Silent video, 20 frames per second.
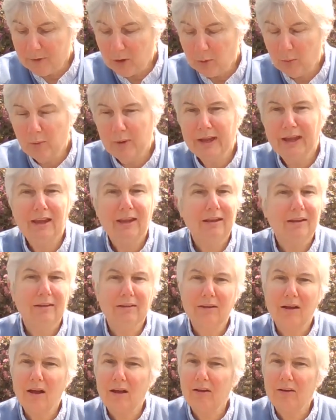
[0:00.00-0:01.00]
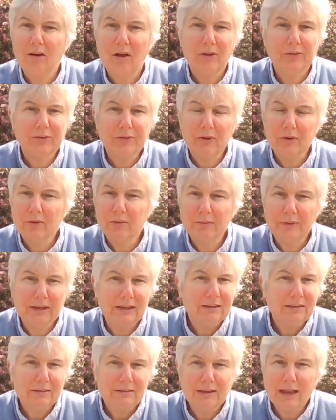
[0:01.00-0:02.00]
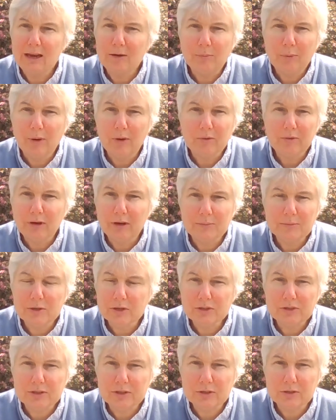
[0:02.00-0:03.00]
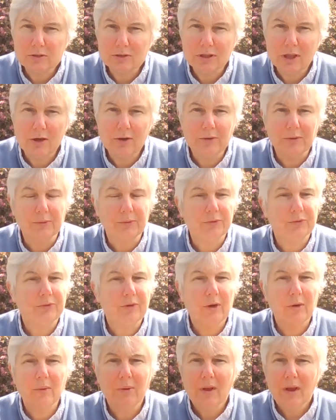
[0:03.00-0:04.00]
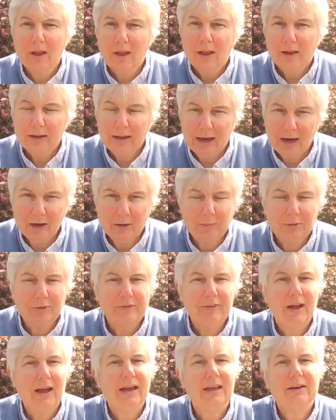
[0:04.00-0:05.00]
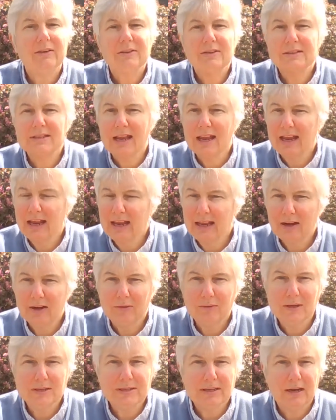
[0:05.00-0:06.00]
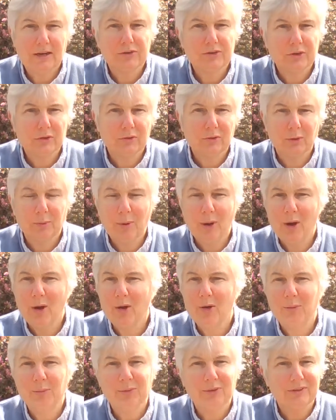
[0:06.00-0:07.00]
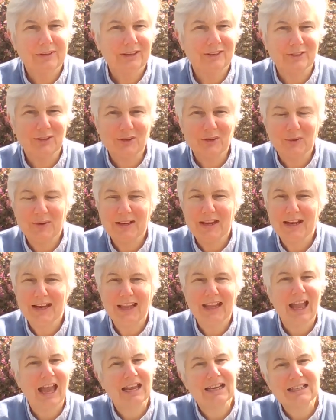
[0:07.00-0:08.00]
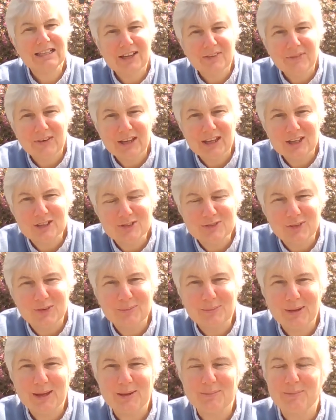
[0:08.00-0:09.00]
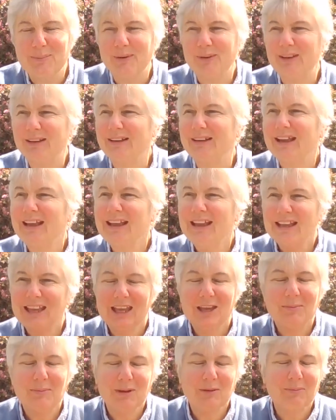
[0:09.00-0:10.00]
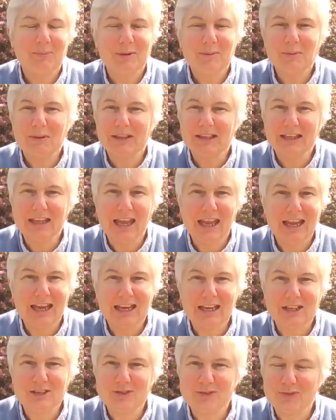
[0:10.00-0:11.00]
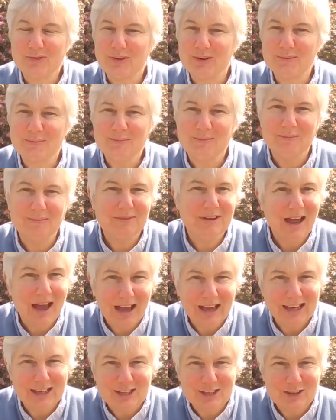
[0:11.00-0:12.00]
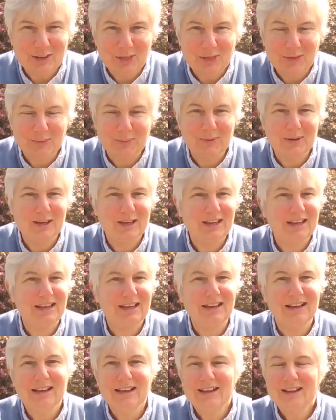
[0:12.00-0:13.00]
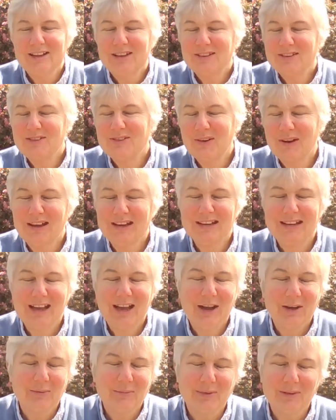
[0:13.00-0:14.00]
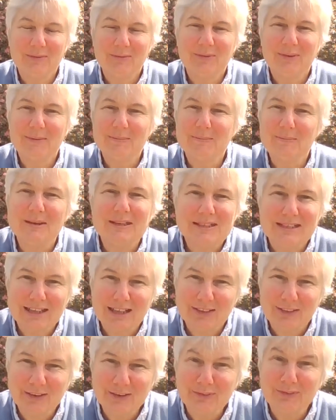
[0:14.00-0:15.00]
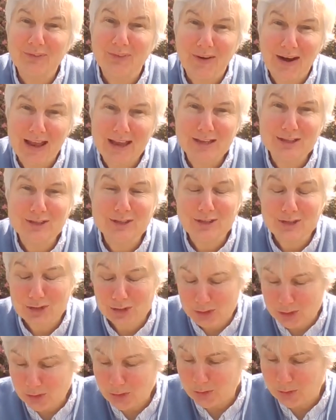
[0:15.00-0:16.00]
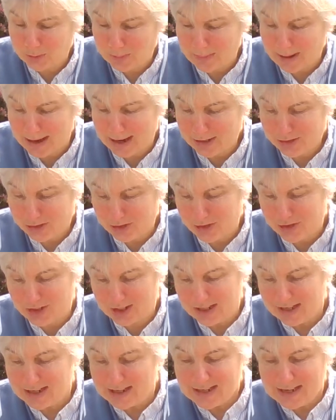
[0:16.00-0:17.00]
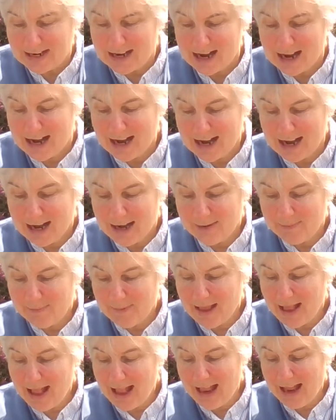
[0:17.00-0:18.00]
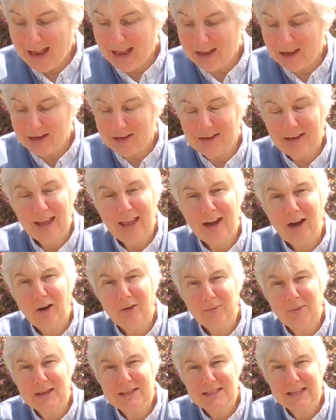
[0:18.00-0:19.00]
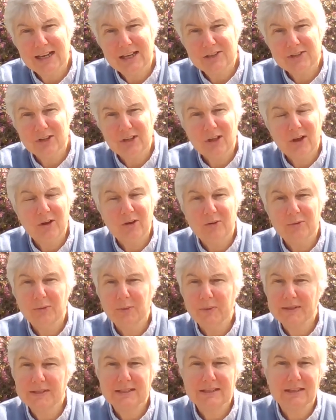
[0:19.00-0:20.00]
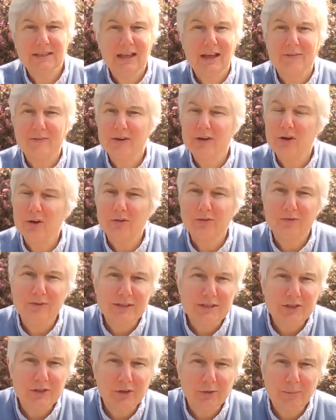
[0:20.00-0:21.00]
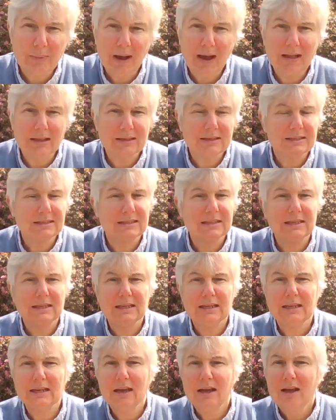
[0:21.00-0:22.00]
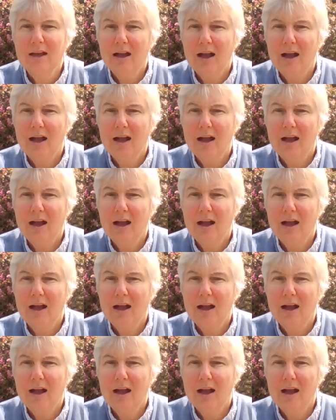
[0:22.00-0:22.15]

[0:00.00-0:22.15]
We are also, day programs are still closed. So care providers and our residential group homes, and you're creating activities for people and keeping people engaged from 9 to 3, trying to help them from missing their friends too much. And in our residential homes, we still have a no visitor policy.